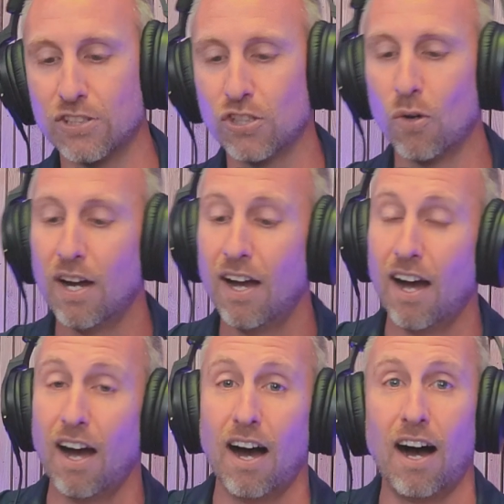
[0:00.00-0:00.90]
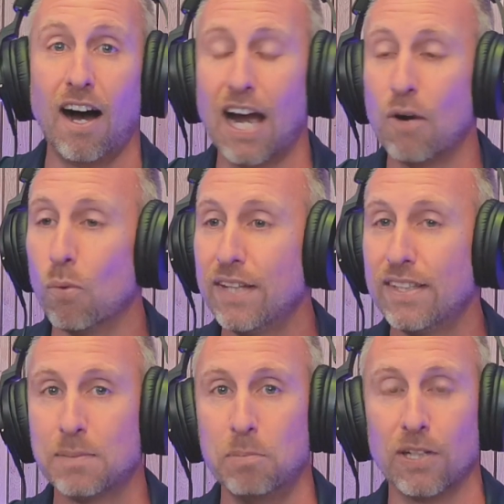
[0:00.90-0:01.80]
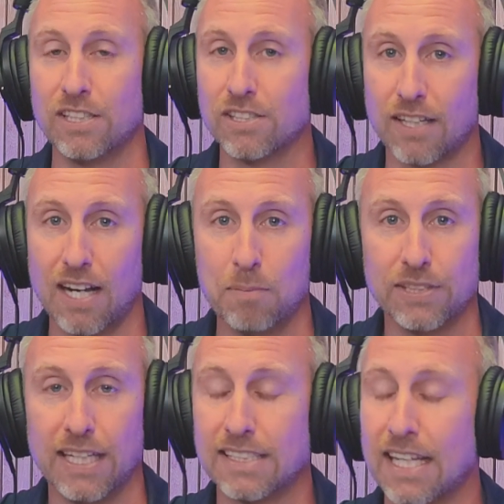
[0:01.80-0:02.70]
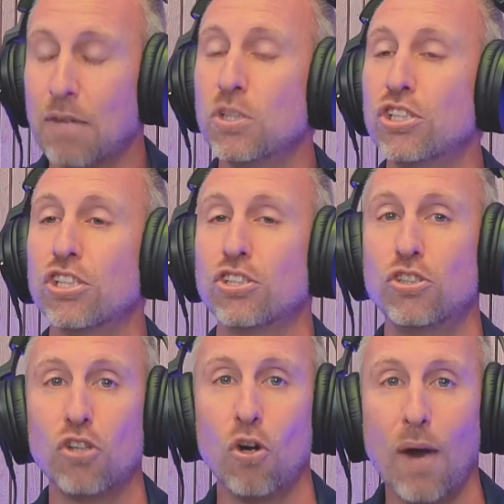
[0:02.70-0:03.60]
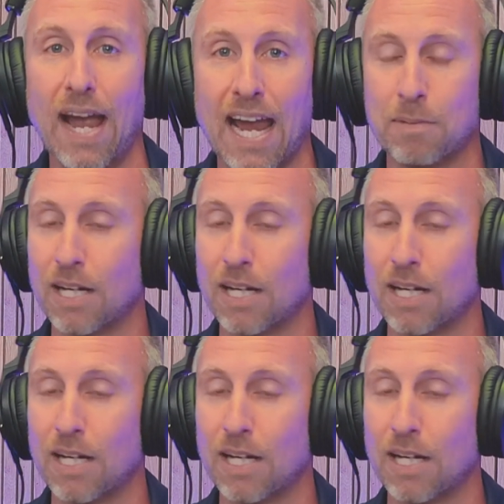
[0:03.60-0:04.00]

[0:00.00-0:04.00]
So uh, I read this book in just a couple days and I was just so amped.